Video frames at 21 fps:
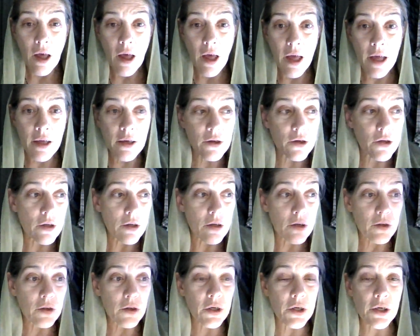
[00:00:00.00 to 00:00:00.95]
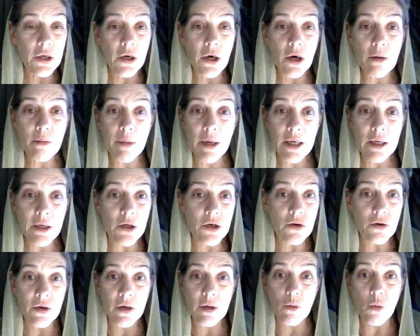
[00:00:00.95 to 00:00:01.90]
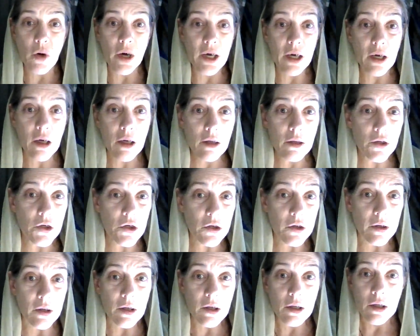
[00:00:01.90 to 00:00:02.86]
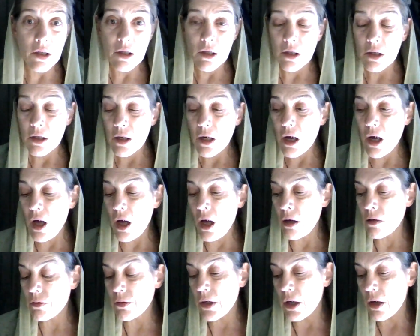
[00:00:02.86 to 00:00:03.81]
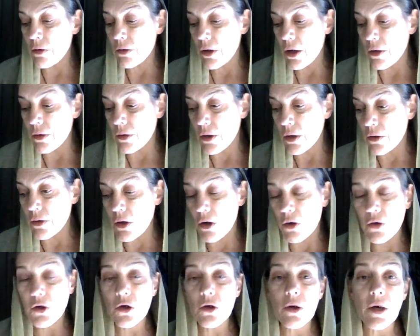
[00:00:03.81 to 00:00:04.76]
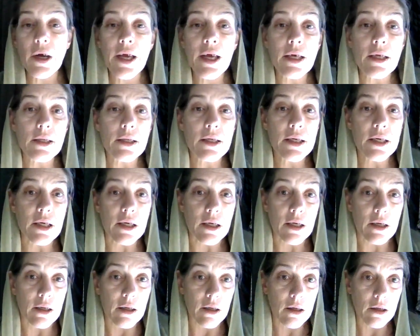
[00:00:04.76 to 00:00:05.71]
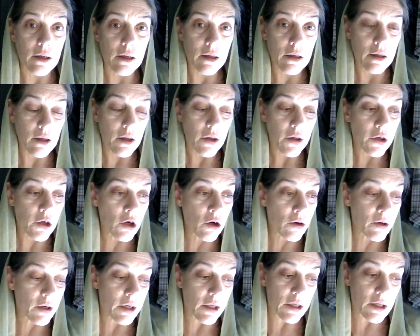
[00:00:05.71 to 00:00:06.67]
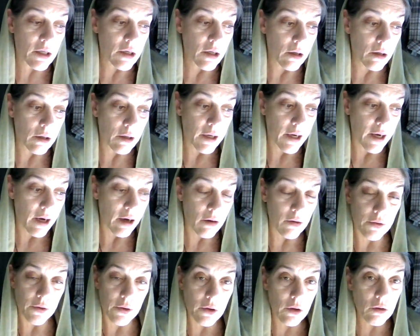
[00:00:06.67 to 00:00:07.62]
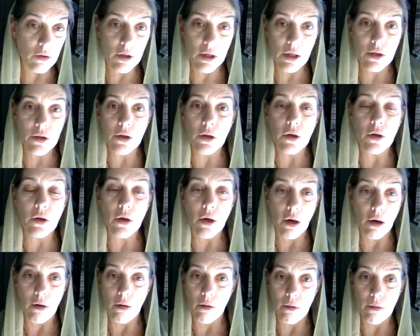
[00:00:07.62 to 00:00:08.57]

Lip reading: And look at our mainstream white culture. Oh, no. You're 18. You're an adult now. You need to go.